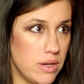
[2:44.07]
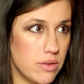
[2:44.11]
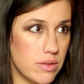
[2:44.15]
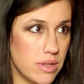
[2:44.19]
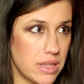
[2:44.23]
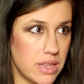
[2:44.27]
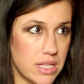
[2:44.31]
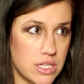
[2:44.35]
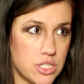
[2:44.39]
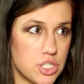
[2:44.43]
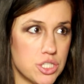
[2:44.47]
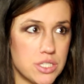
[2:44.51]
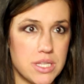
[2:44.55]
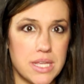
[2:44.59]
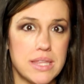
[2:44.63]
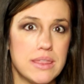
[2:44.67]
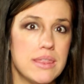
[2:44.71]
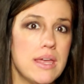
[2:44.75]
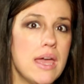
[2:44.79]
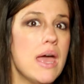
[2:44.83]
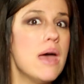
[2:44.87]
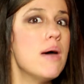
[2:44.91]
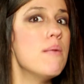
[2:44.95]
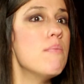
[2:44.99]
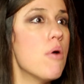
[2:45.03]
Like that's just like
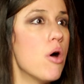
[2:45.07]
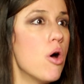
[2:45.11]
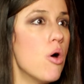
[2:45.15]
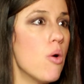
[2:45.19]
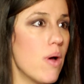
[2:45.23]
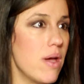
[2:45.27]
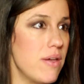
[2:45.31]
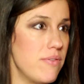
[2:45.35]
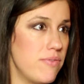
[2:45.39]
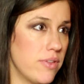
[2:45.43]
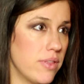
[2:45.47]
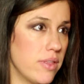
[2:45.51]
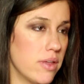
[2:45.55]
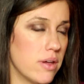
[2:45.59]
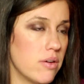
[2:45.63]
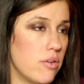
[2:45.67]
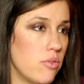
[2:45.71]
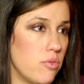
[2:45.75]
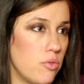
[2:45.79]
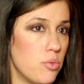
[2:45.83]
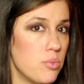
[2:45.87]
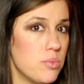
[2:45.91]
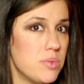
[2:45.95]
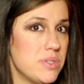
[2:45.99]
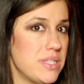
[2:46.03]
the MO, I feel like, of
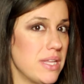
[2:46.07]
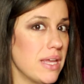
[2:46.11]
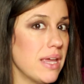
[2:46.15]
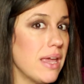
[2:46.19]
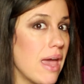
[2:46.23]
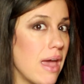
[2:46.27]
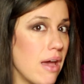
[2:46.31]
almost like